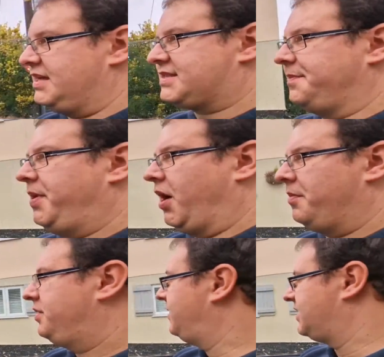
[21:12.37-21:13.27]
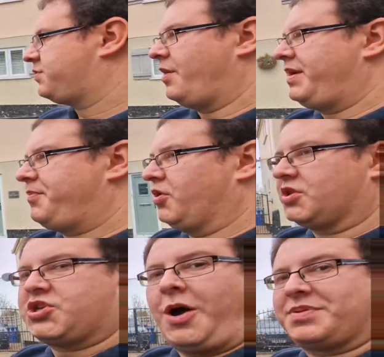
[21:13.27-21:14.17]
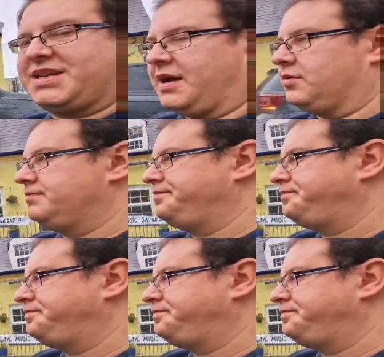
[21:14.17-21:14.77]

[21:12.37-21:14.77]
There's the pub. That's where we put the top down.